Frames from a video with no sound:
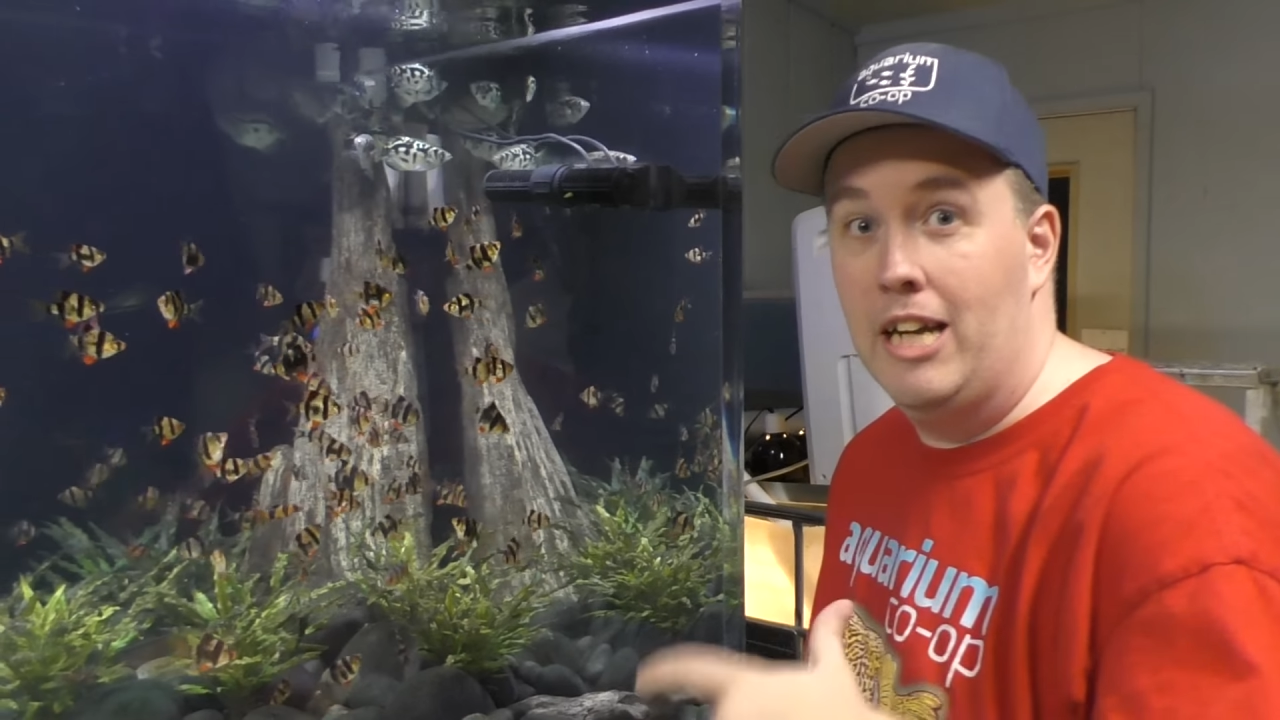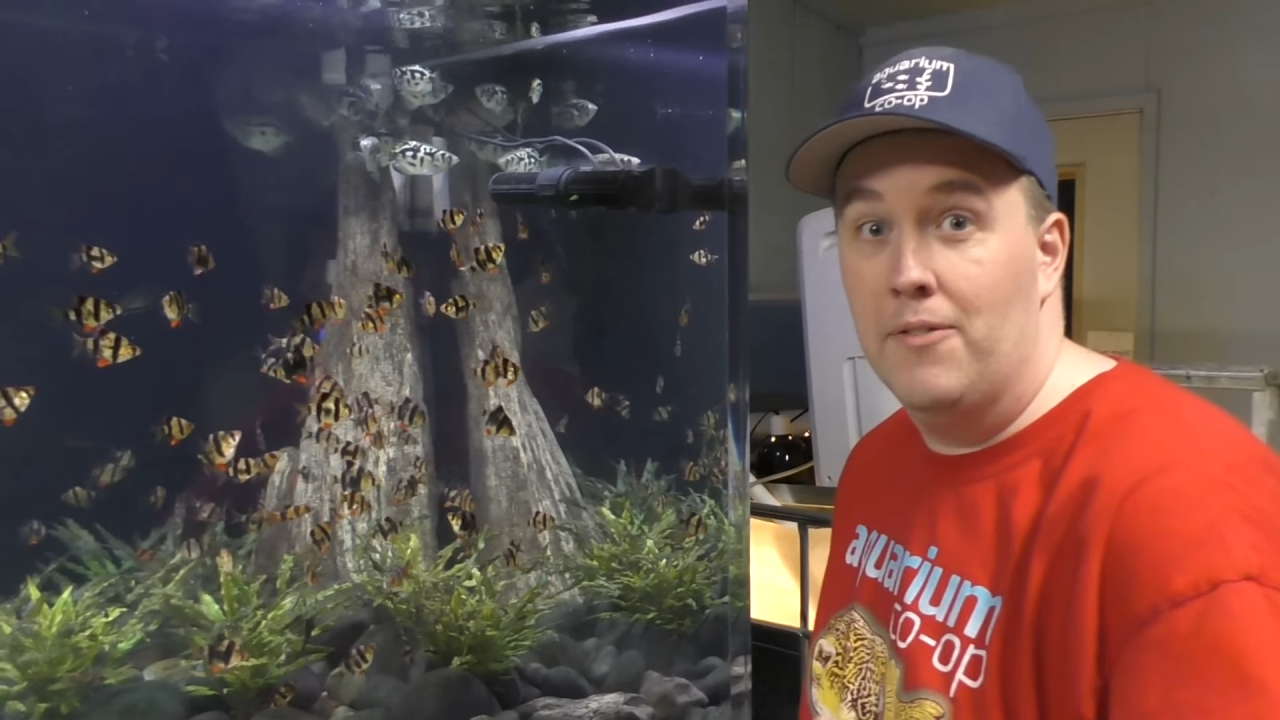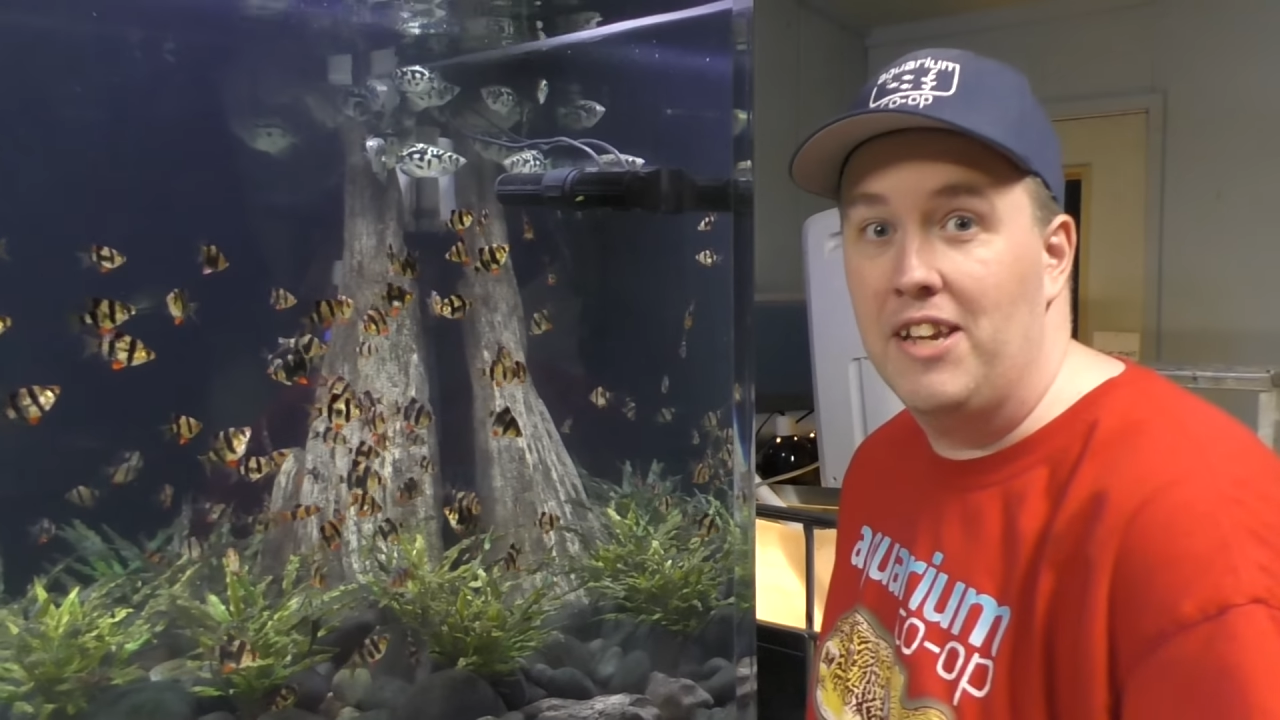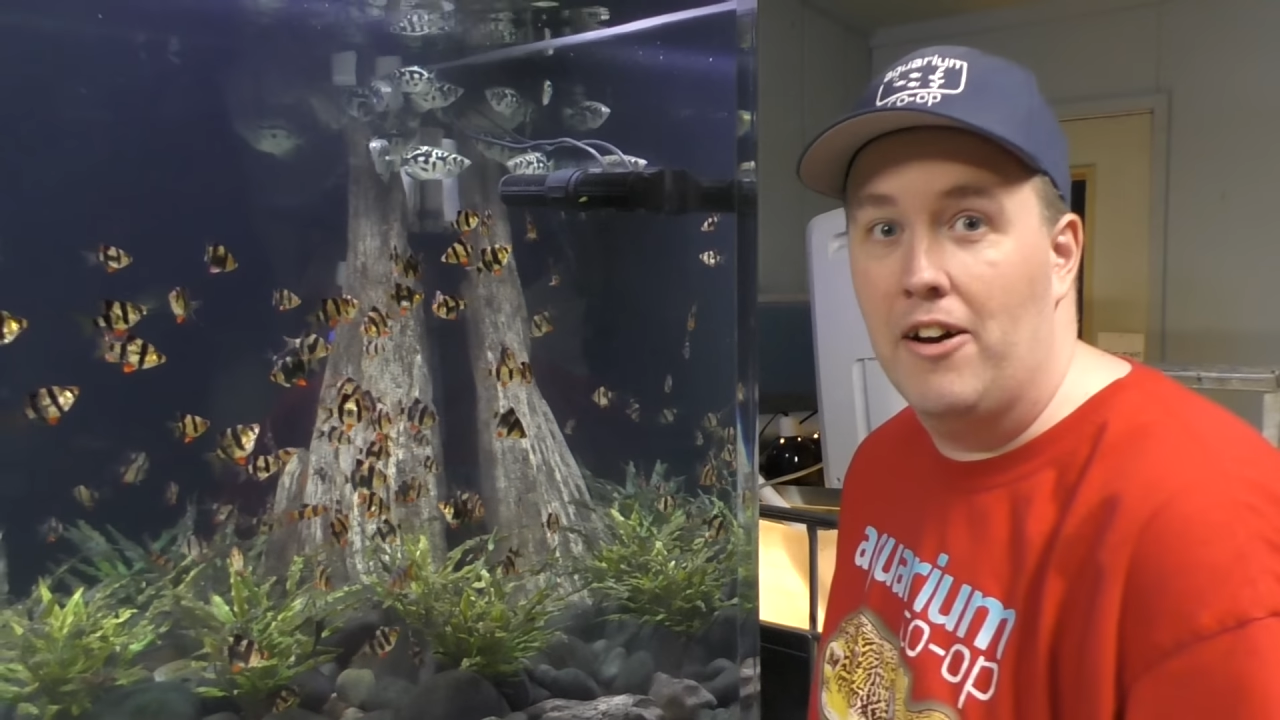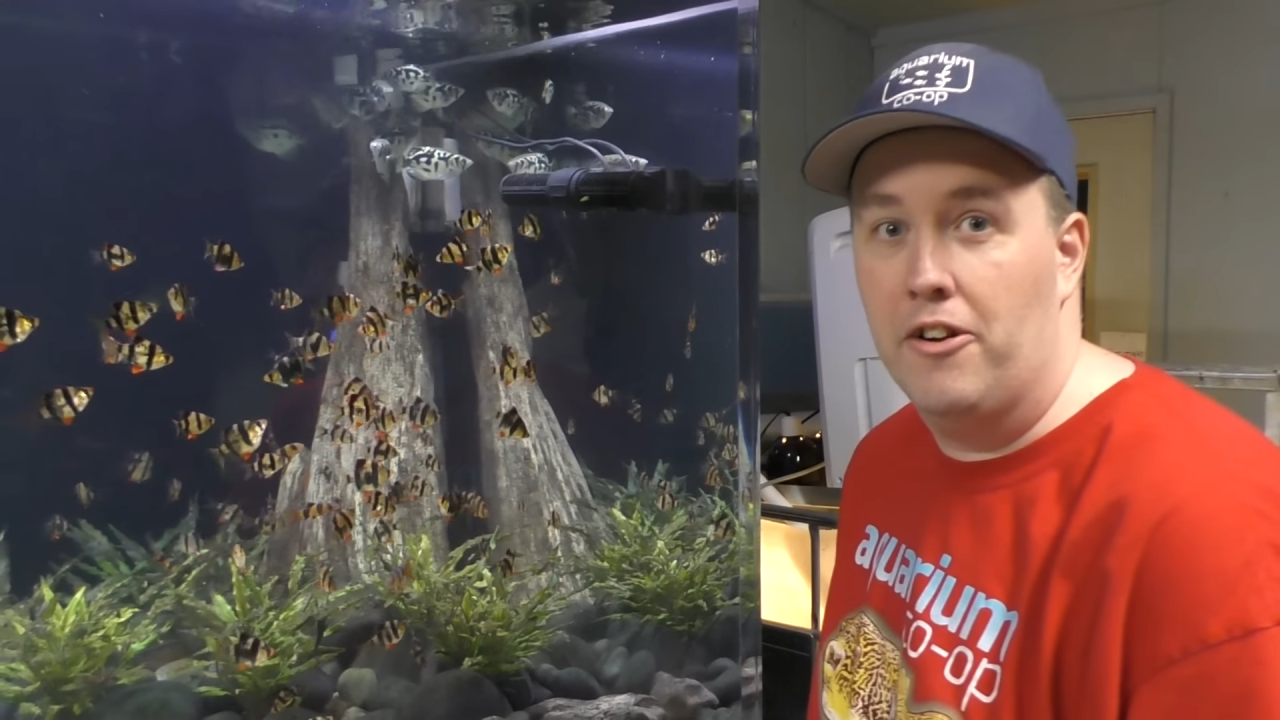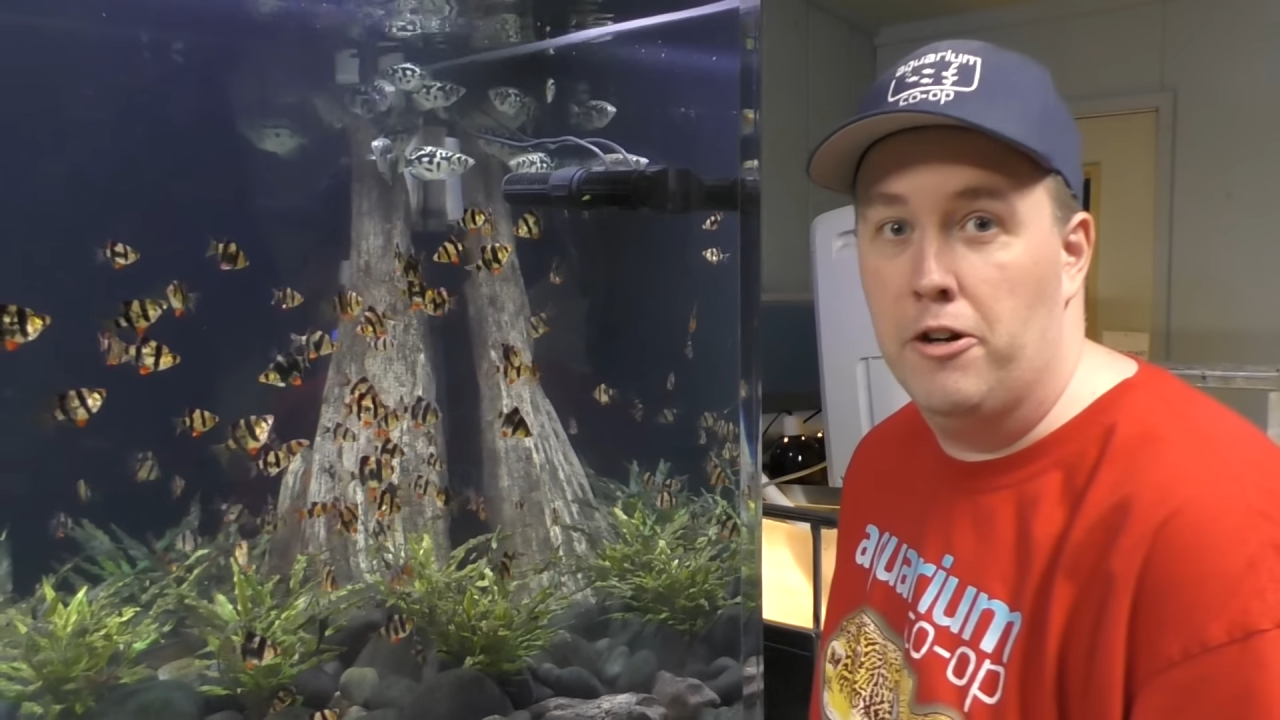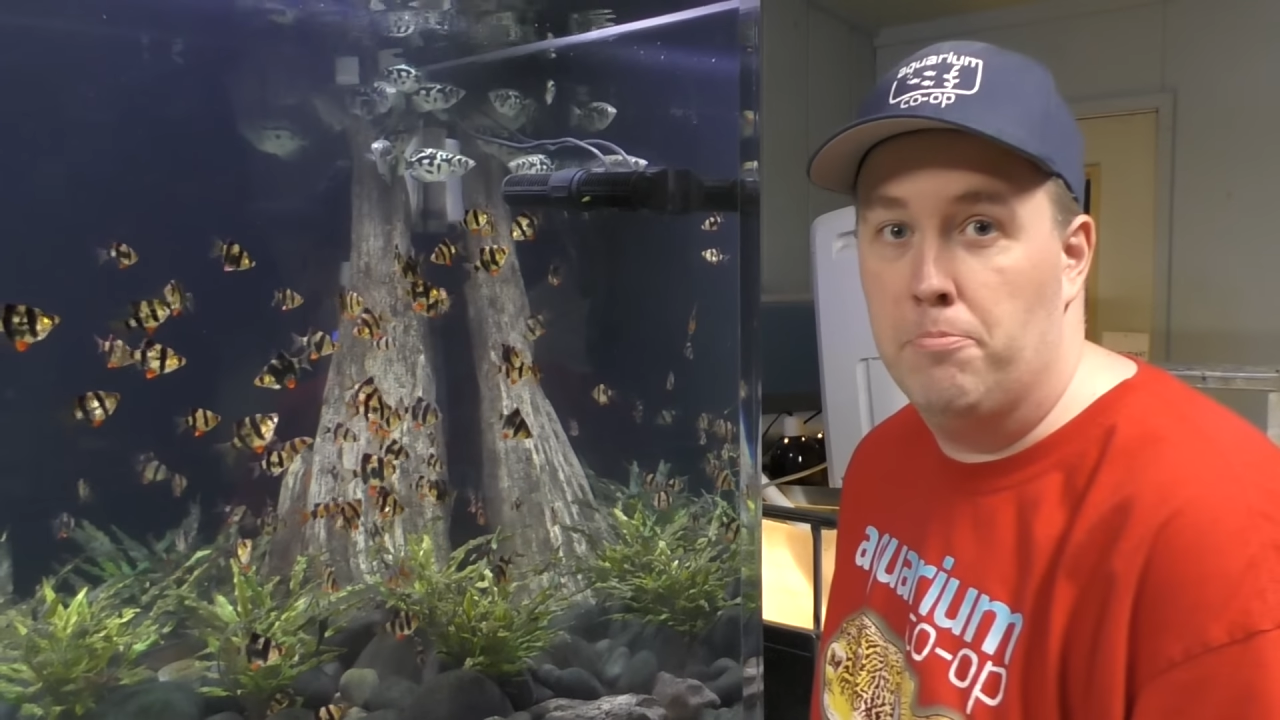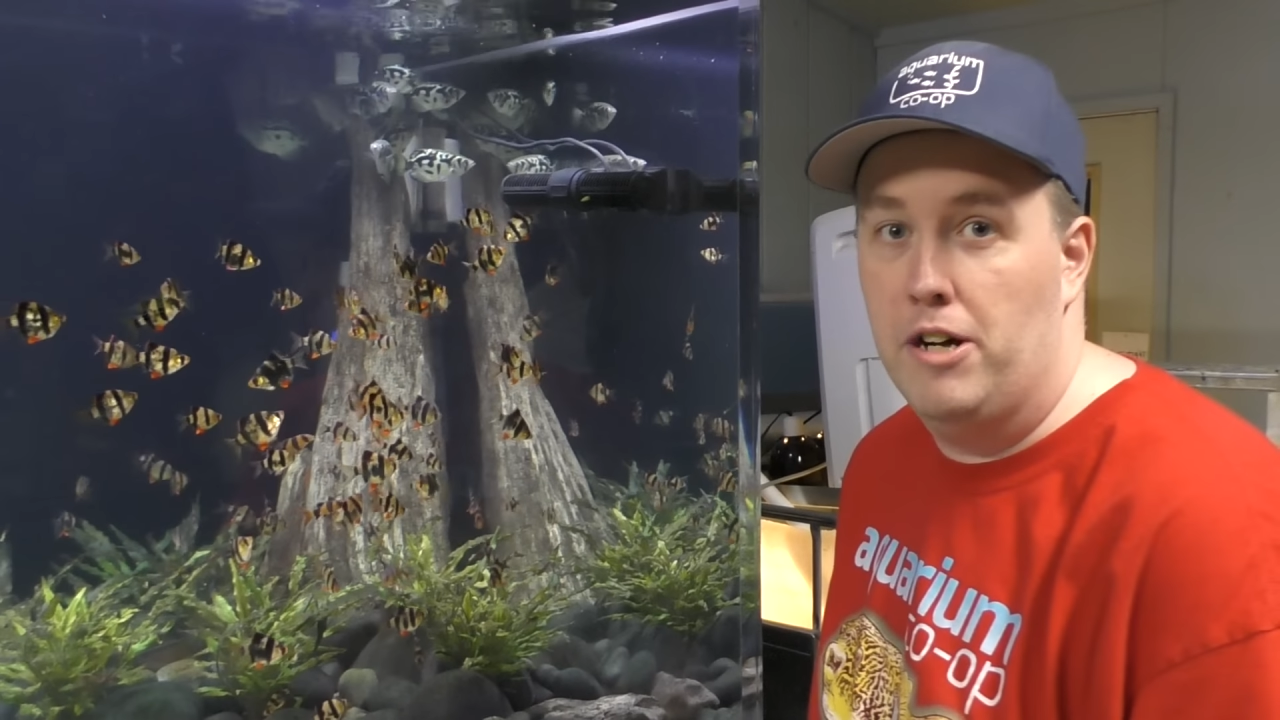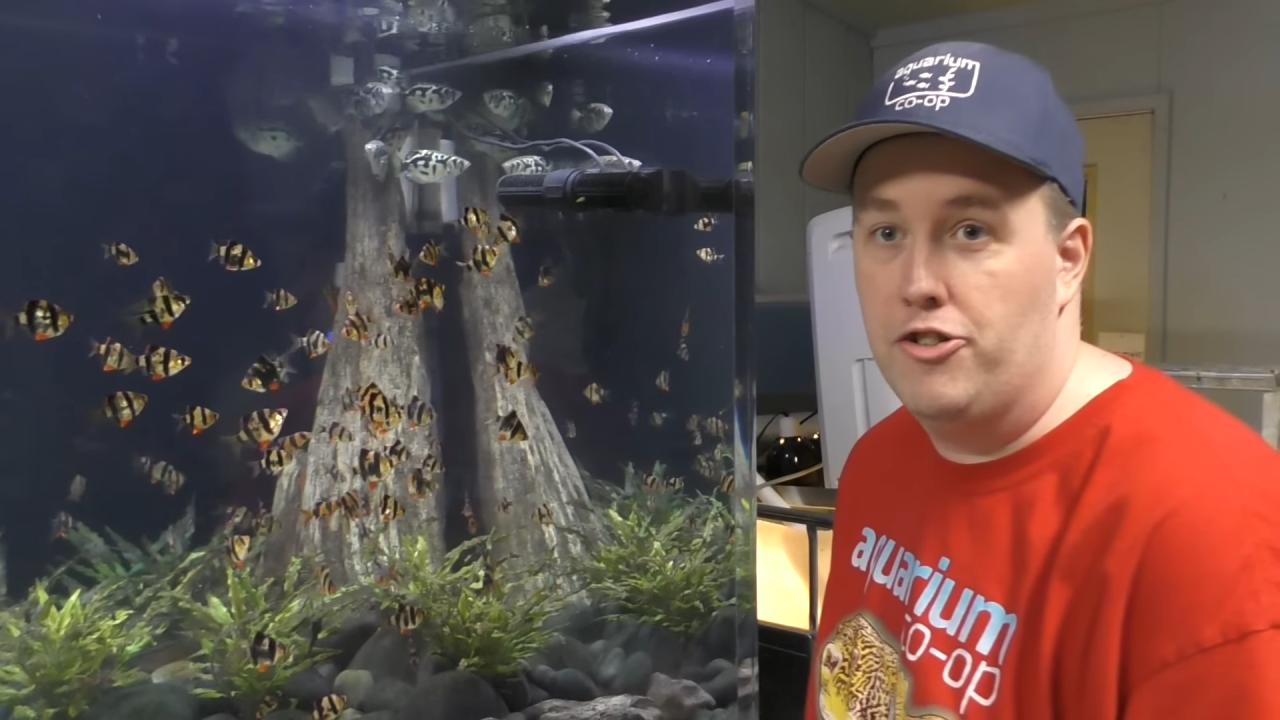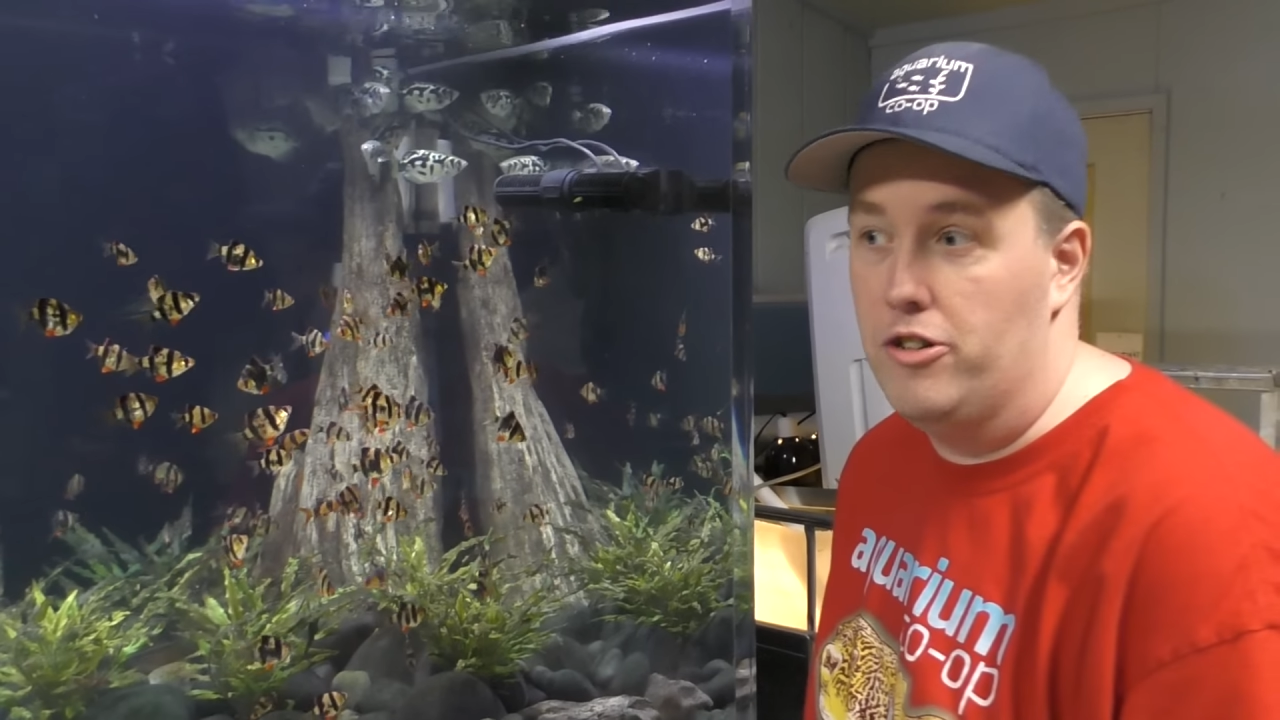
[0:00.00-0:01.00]
gives out under
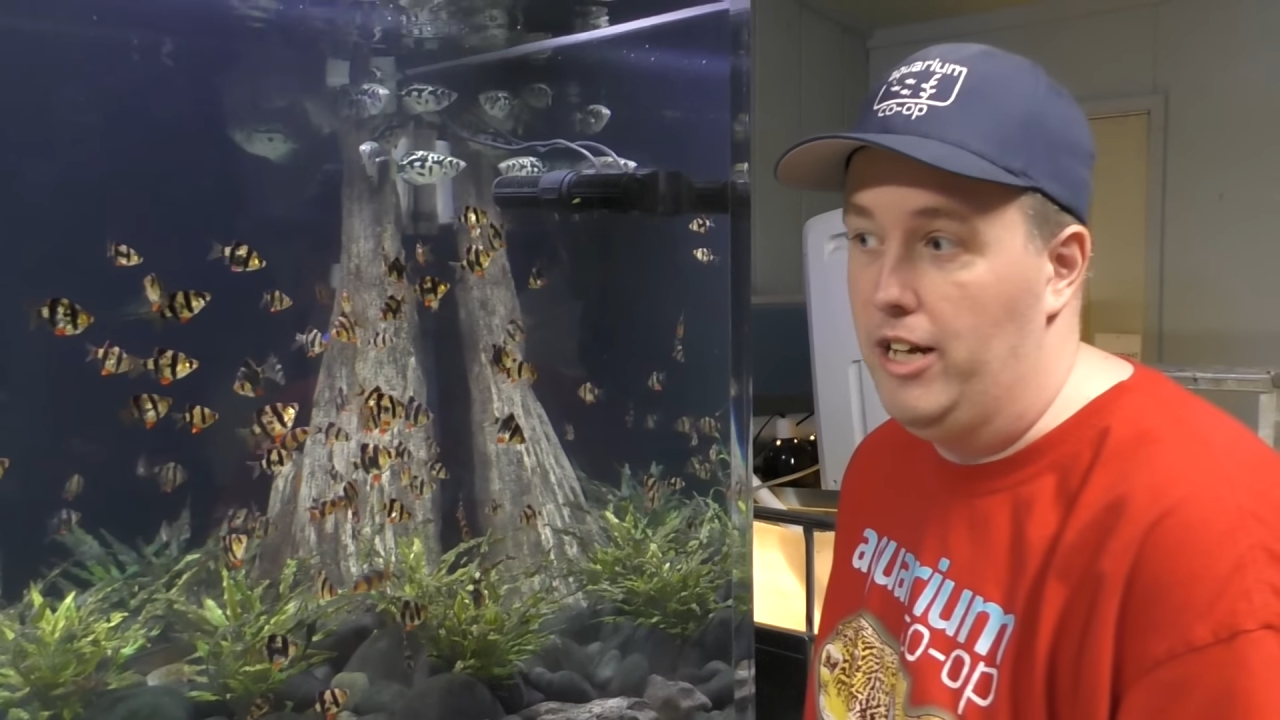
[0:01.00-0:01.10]
pressure.